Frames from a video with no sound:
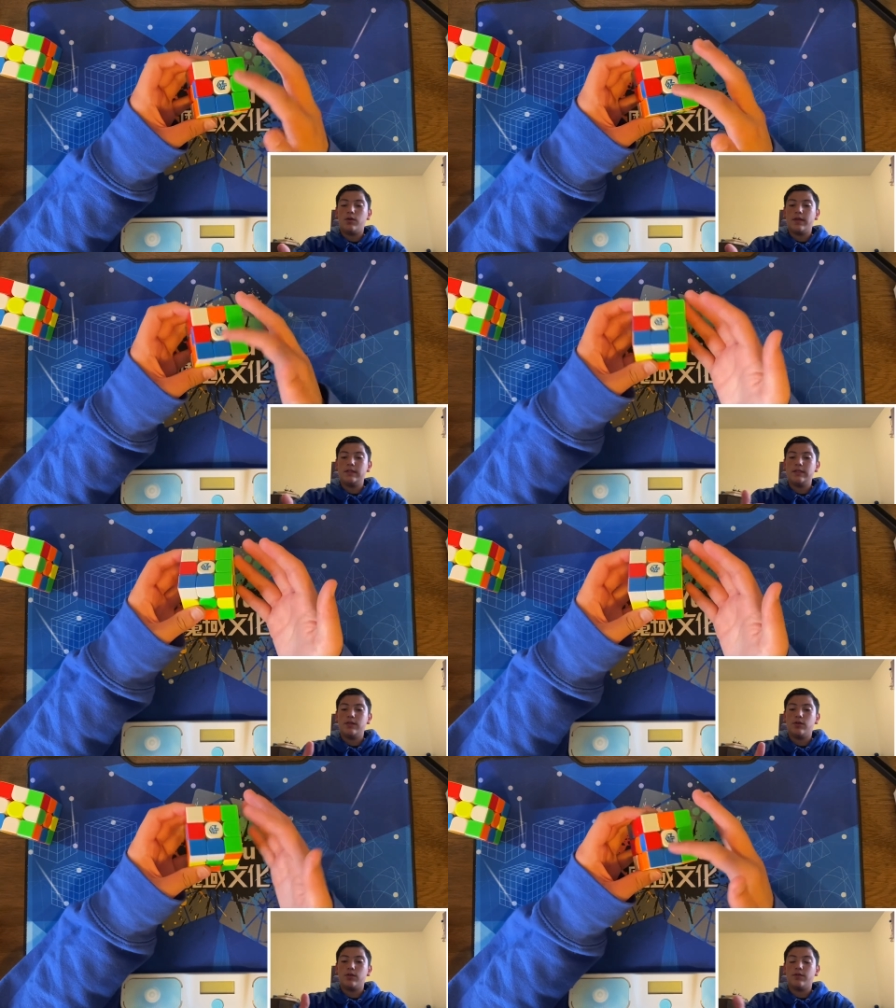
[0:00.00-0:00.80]

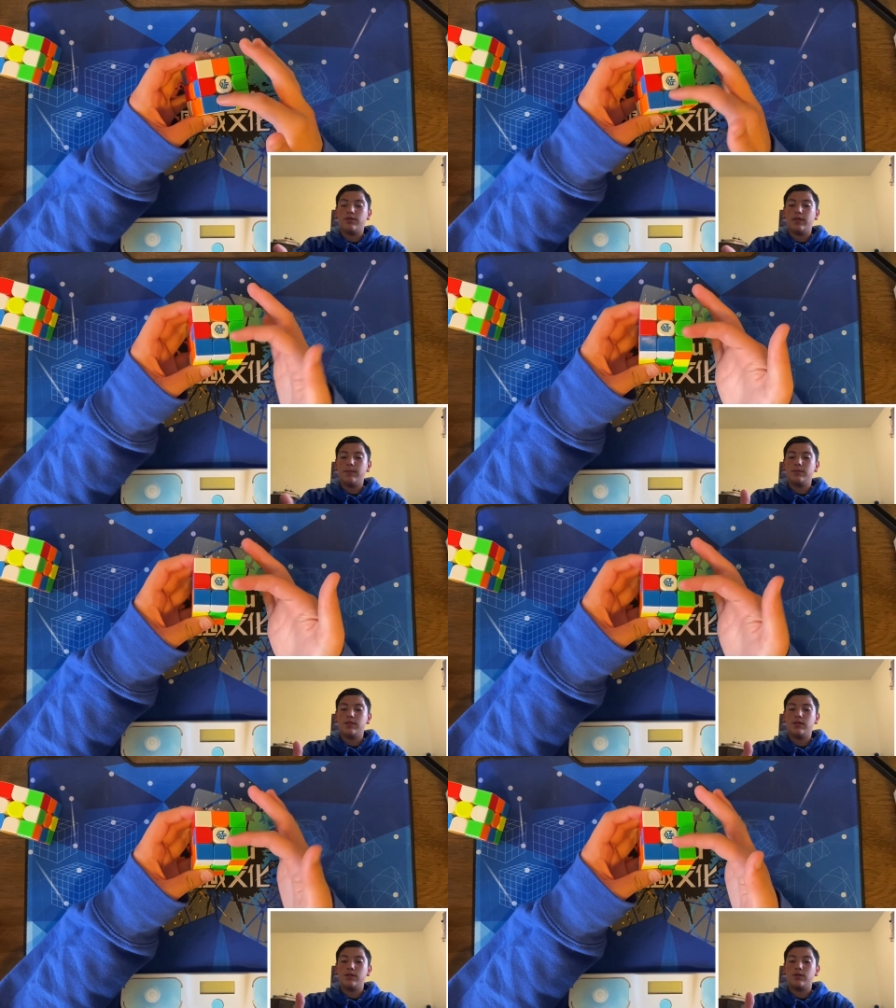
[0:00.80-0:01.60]
oriented or
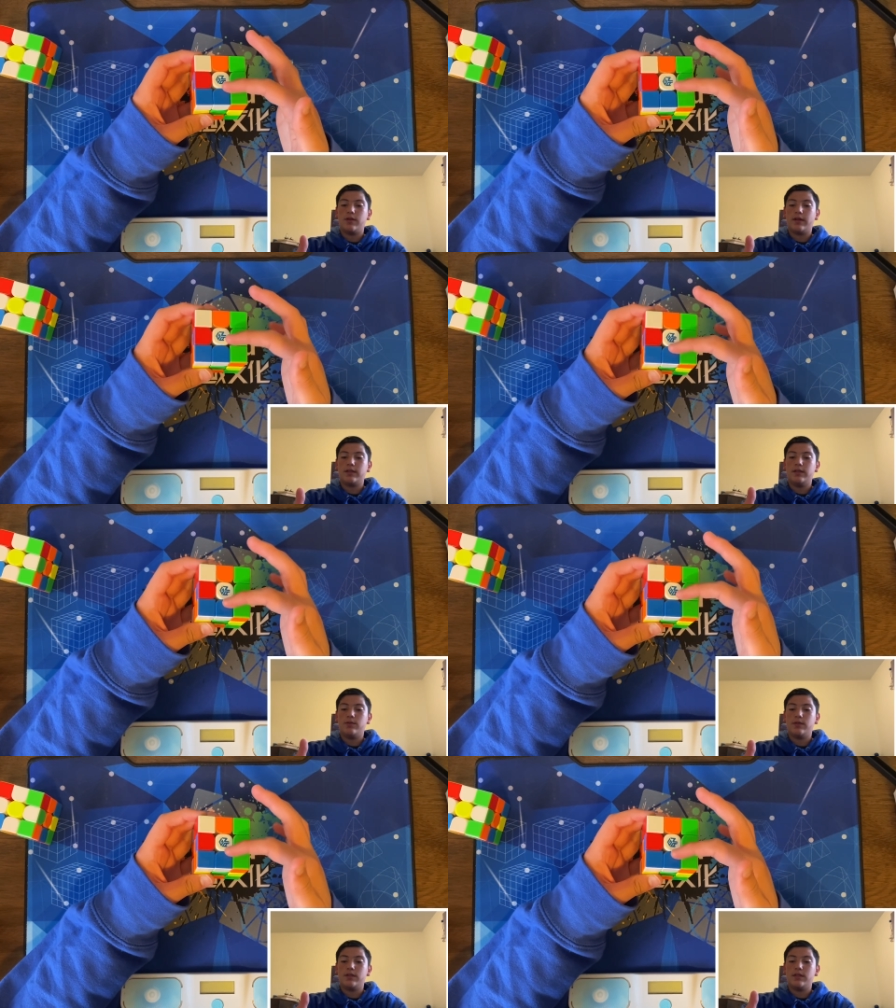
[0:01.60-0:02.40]
flipped
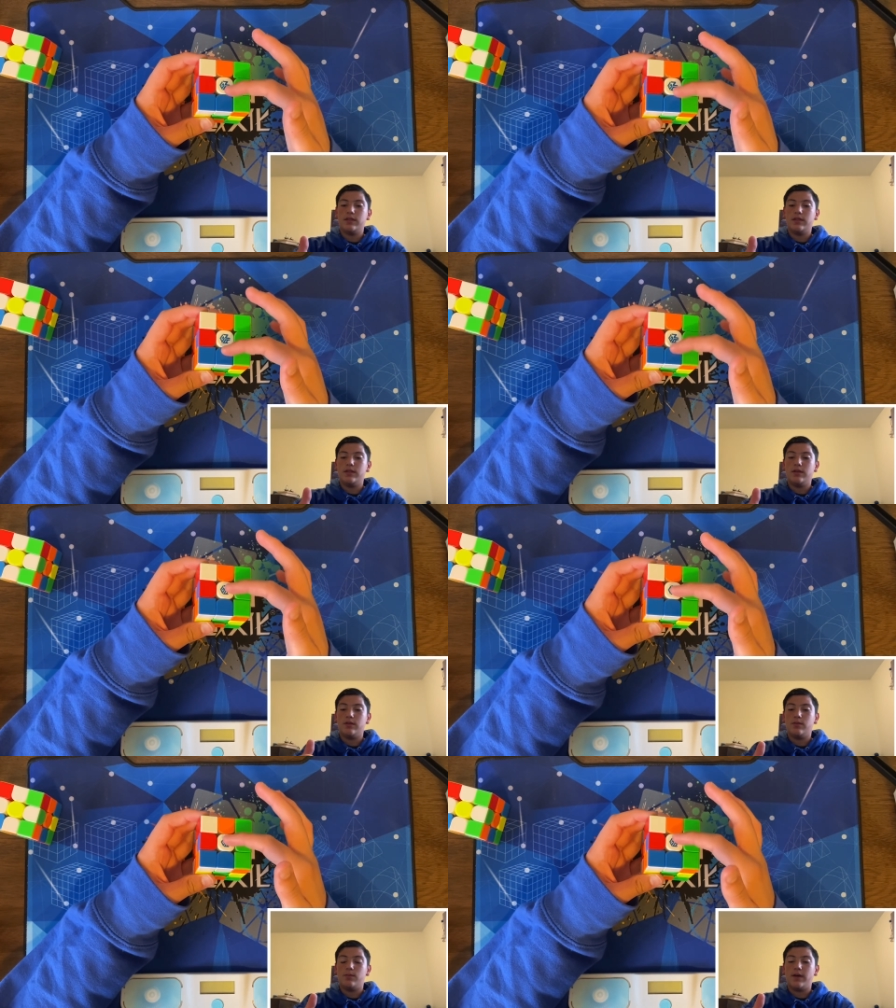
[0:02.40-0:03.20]
correctly with
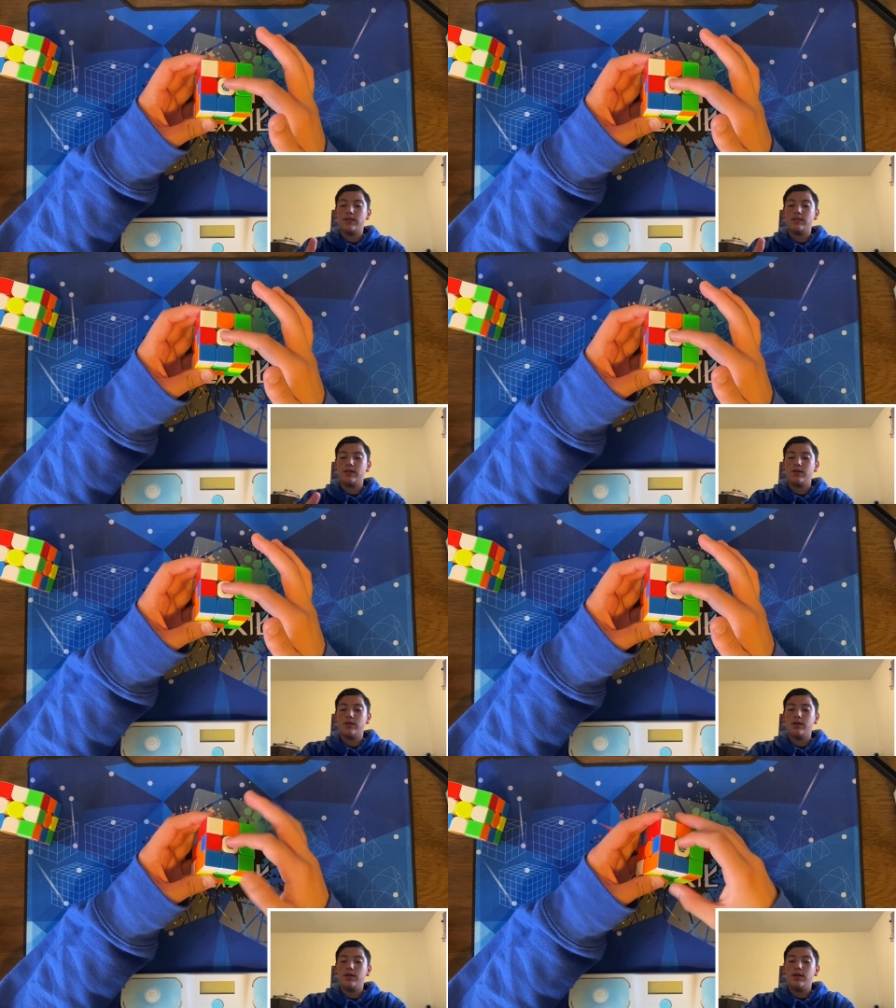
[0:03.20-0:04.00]
the white
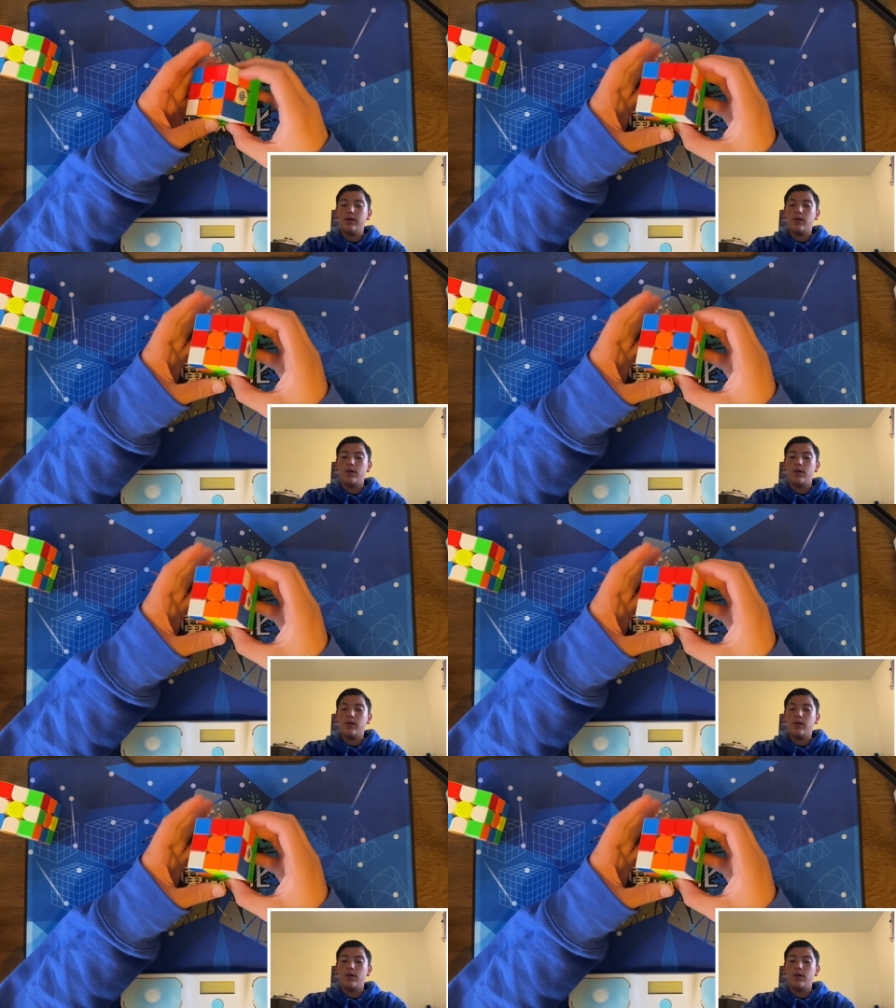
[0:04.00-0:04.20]
center